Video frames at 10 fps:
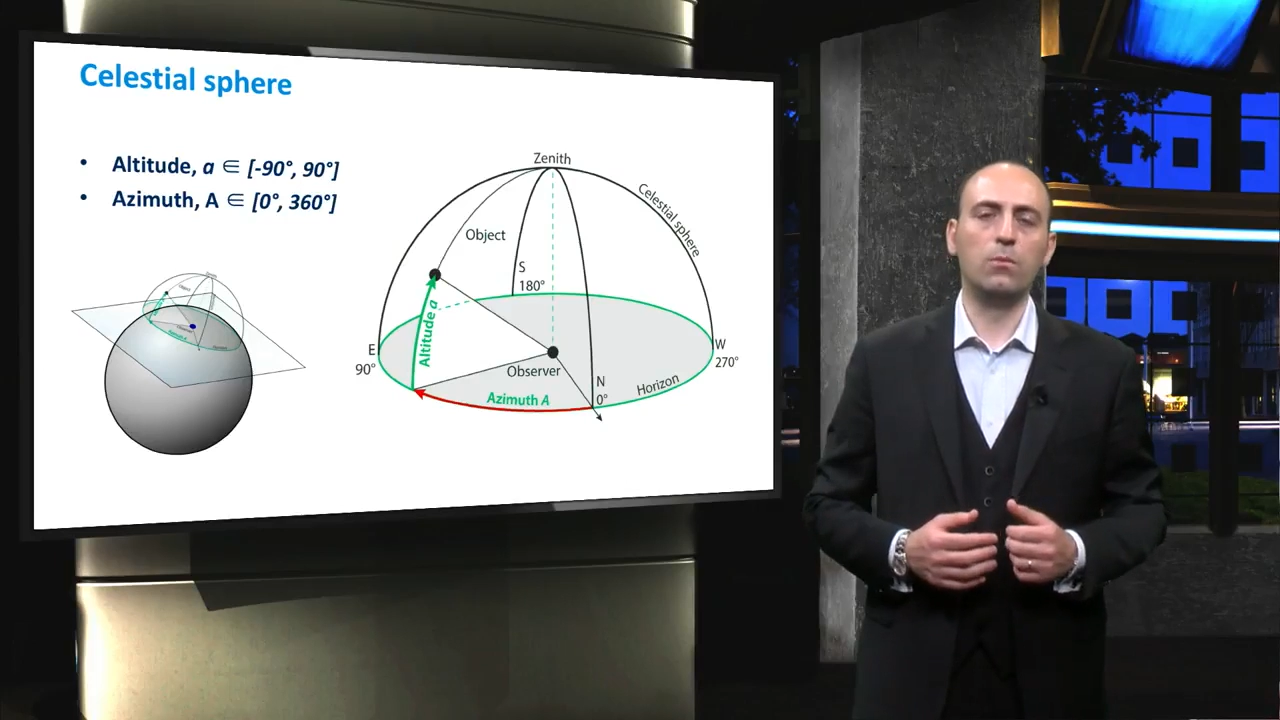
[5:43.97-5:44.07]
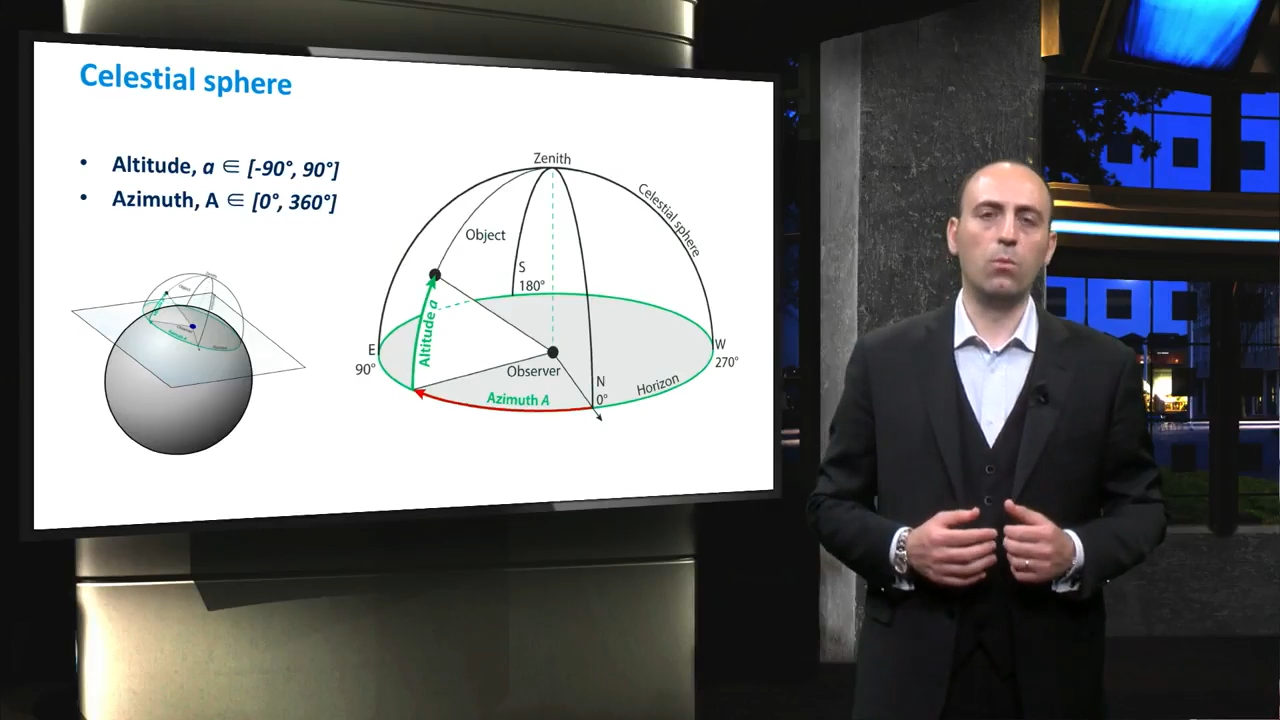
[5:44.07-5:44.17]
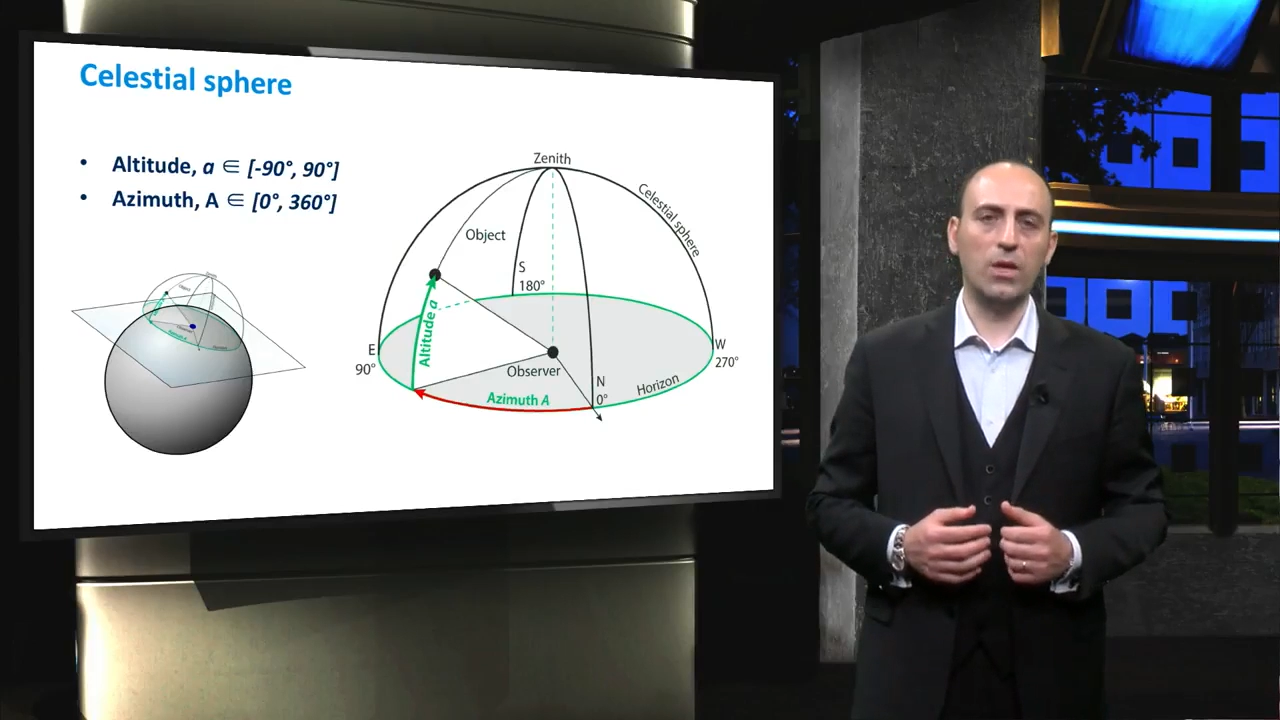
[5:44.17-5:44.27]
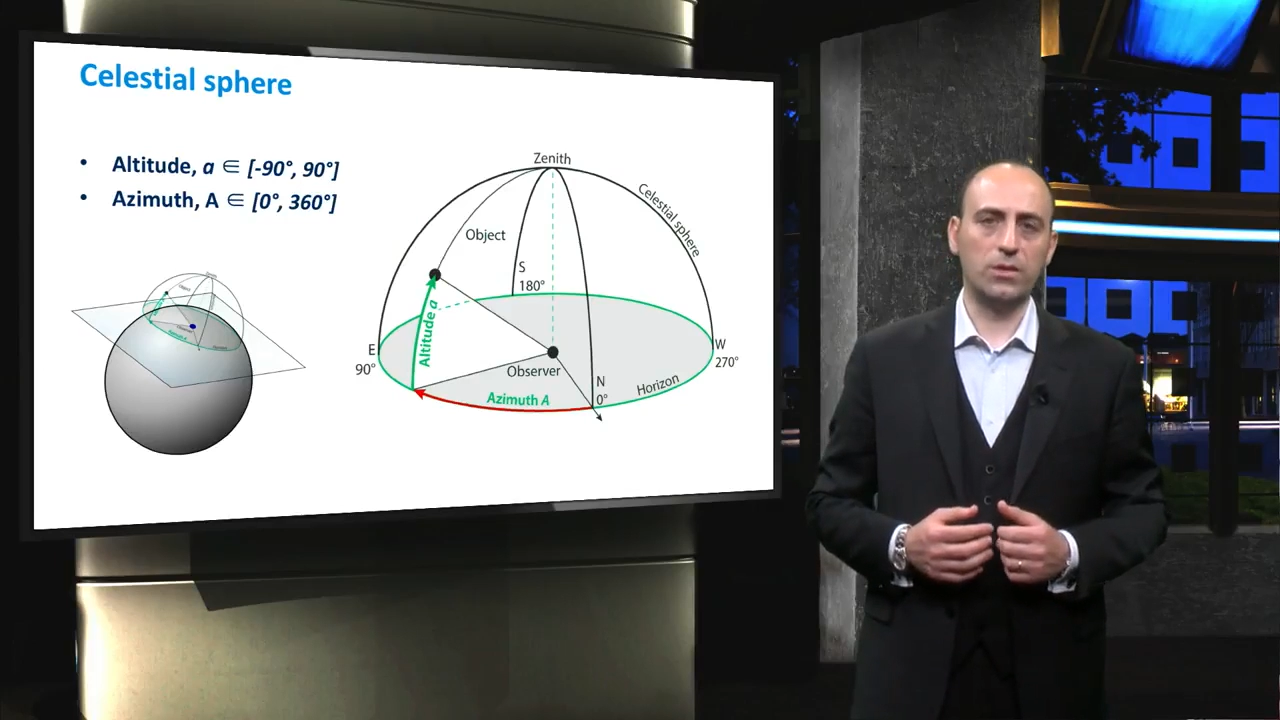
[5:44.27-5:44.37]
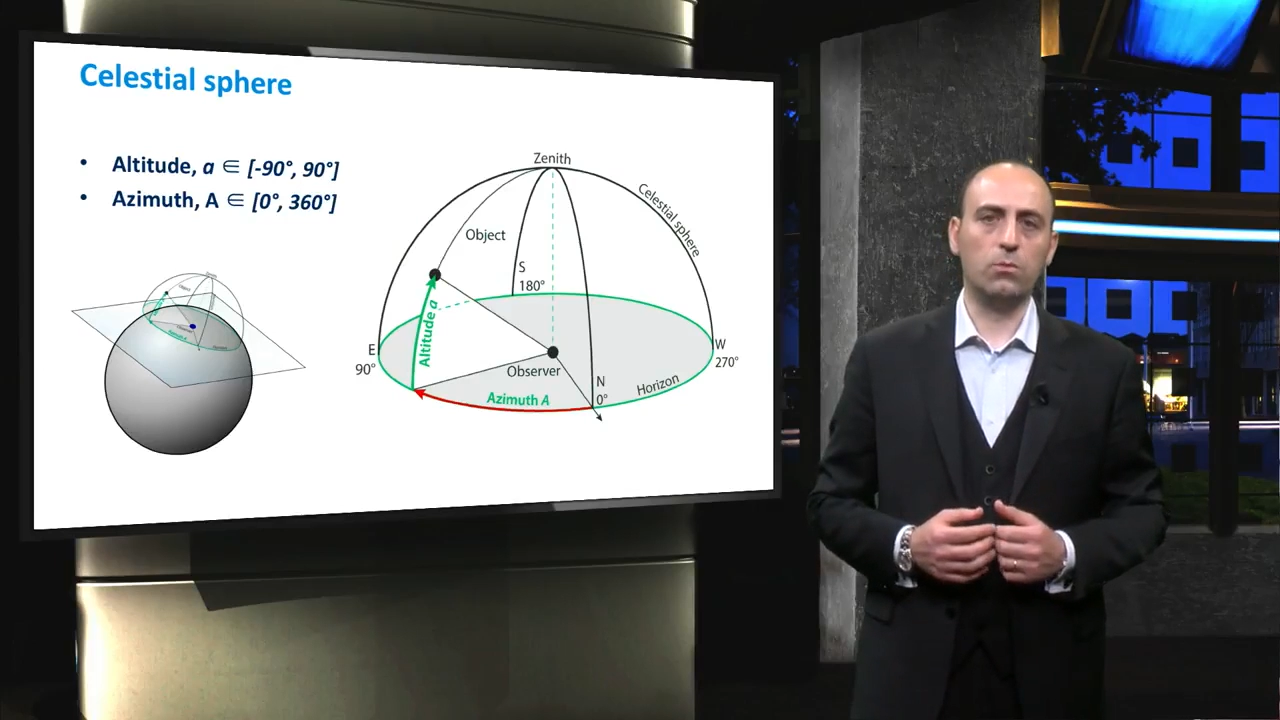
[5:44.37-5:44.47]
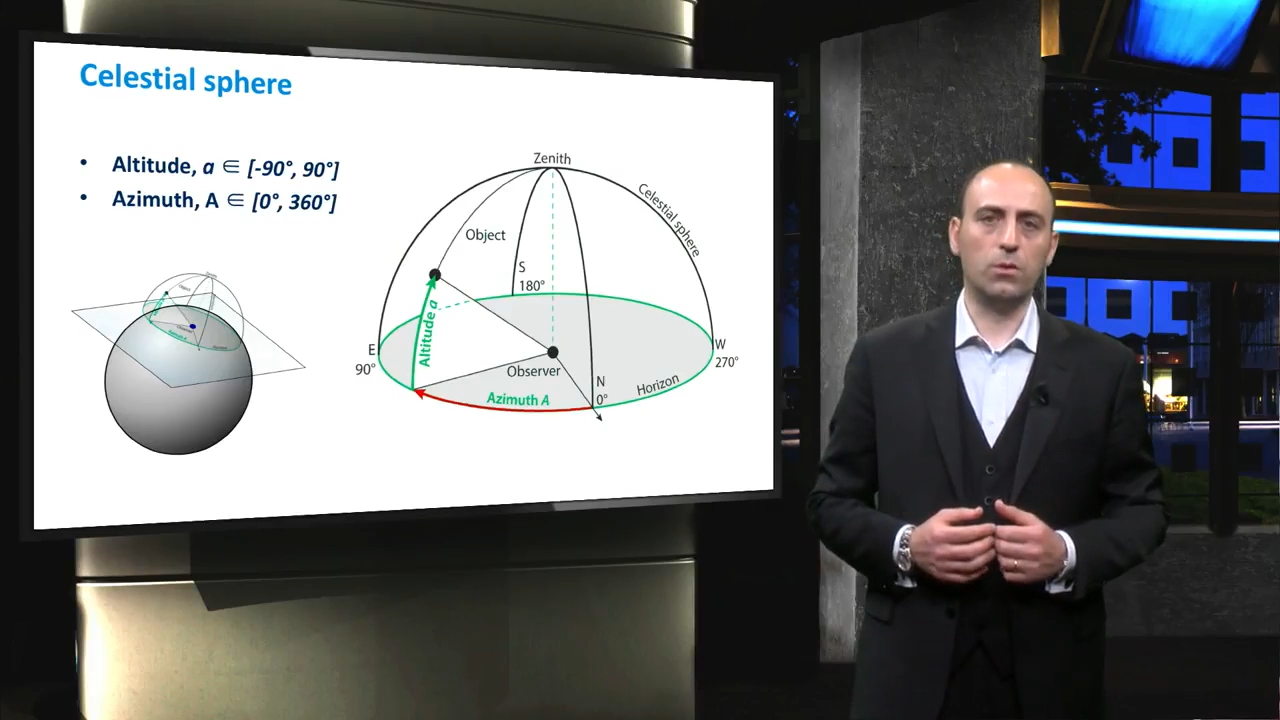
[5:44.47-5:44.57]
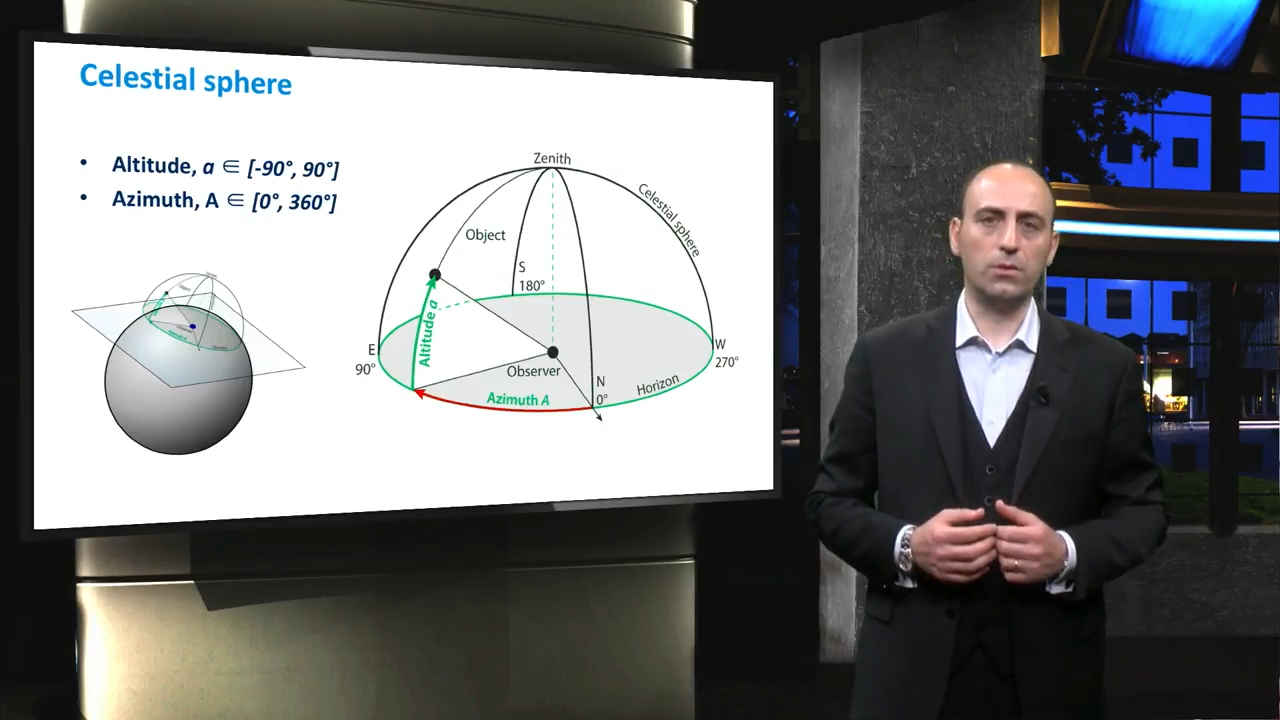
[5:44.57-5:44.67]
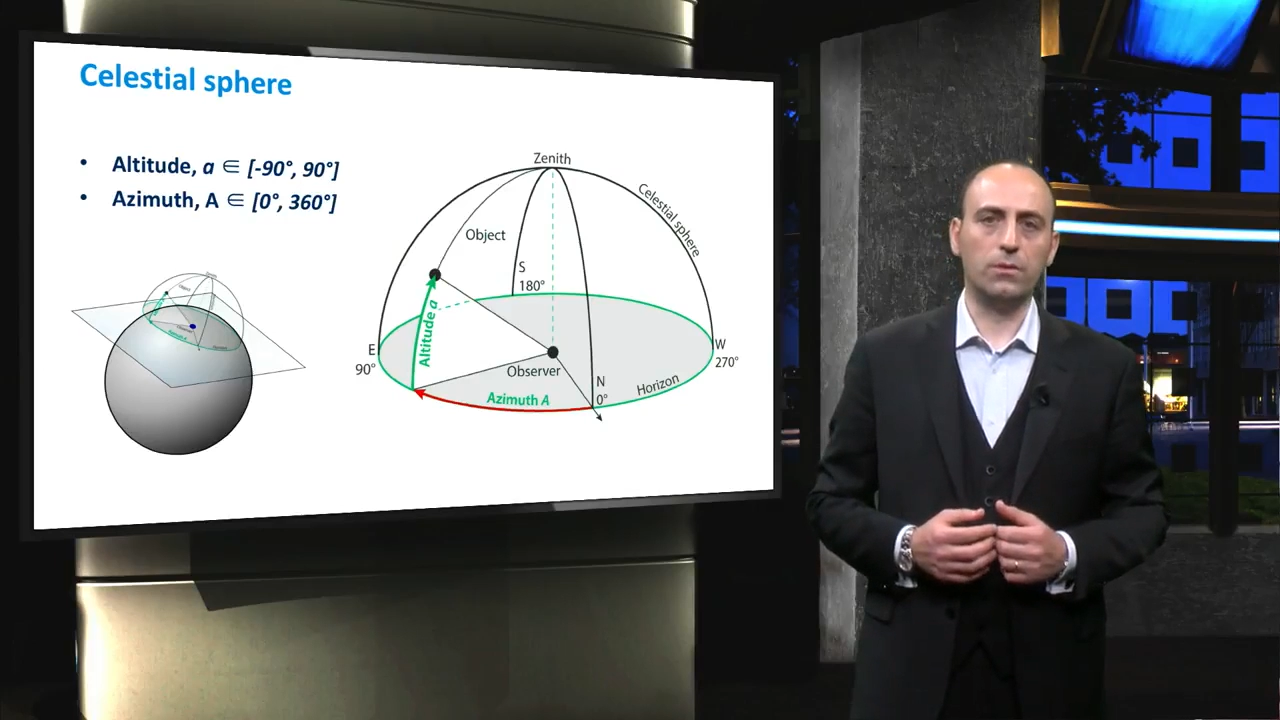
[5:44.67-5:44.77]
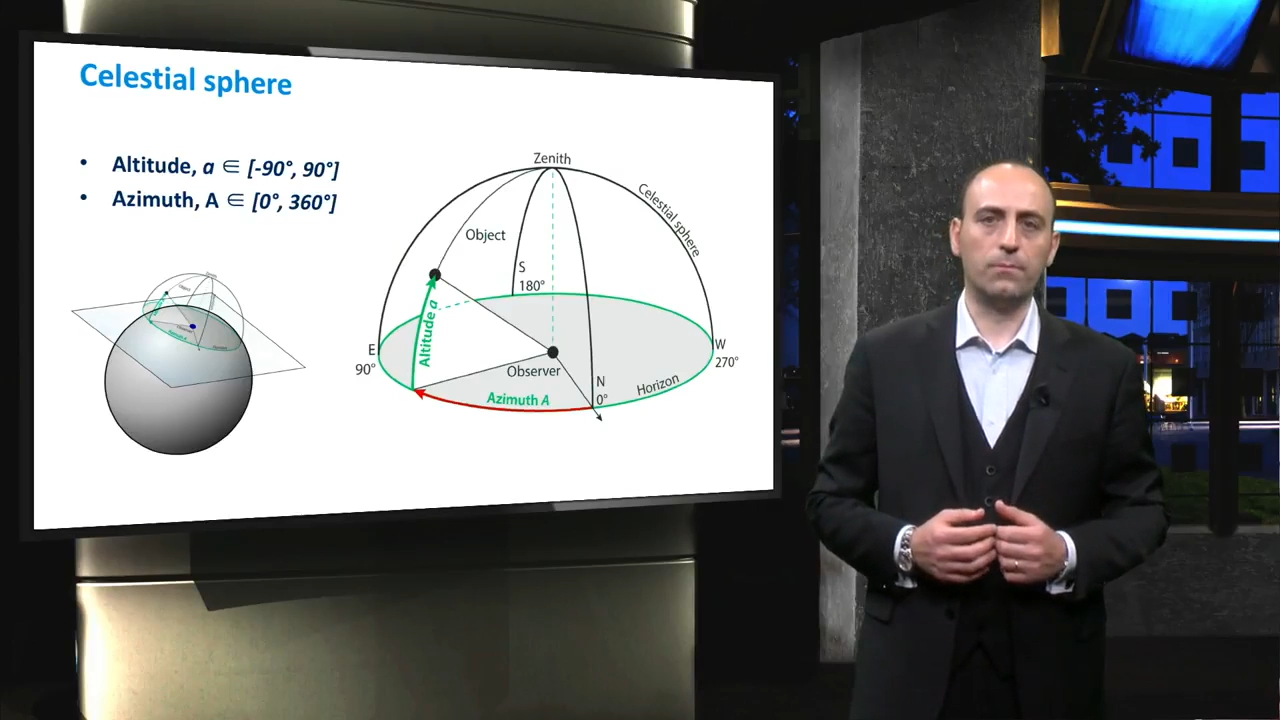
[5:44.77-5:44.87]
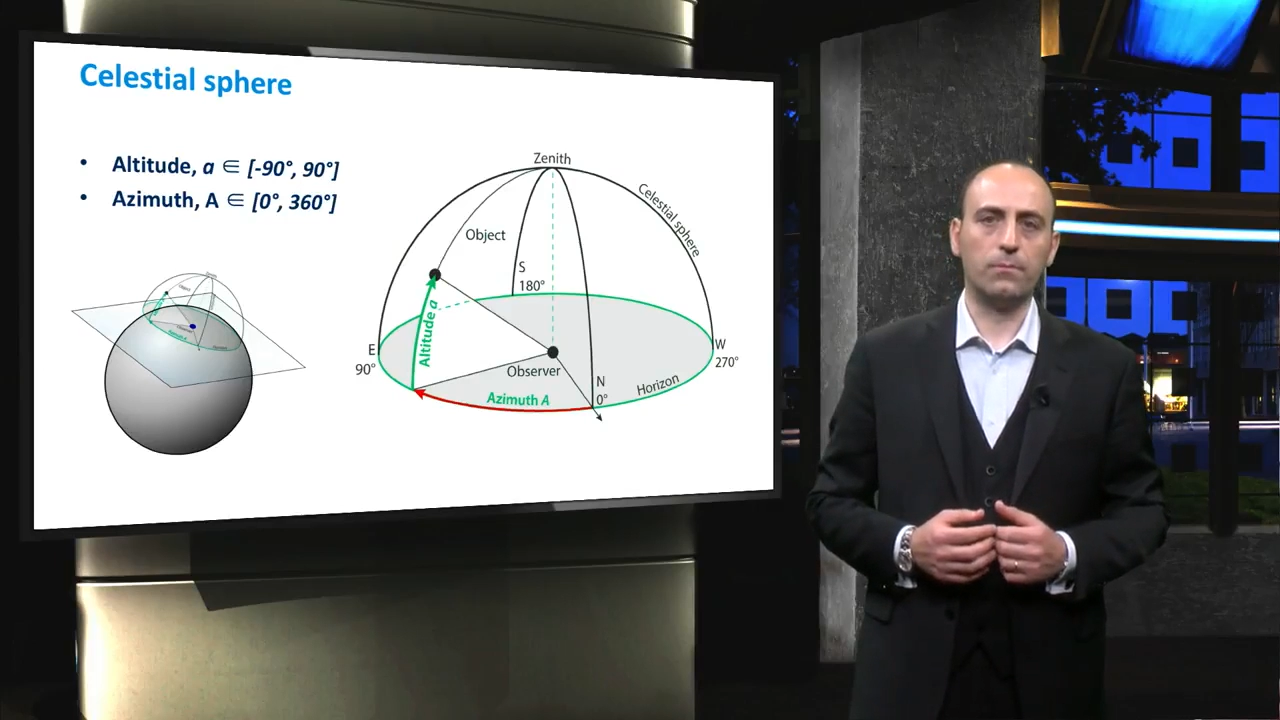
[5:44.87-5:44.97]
westward.